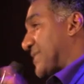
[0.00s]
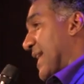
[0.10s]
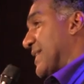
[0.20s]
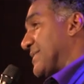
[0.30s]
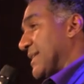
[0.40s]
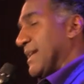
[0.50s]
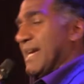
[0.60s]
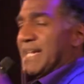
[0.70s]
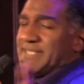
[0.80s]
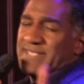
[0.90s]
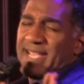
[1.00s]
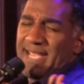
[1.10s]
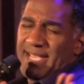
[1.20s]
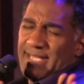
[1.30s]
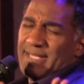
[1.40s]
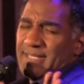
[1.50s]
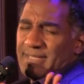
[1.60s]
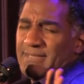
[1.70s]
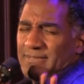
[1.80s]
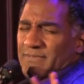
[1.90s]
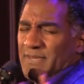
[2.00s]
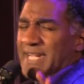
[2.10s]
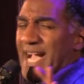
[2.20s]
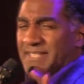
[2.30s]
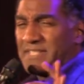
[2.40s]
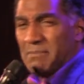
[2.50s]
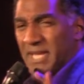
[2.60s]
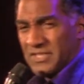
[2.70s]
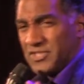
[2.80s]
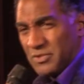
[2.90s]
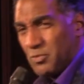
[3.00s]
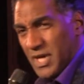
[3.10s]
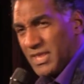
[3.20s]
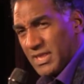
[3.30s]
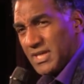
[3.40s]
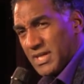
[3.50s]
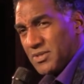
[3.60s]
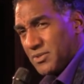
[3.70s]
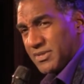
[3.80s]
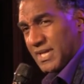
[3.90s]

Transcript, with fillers: Santa Essay. Forgot to mention one little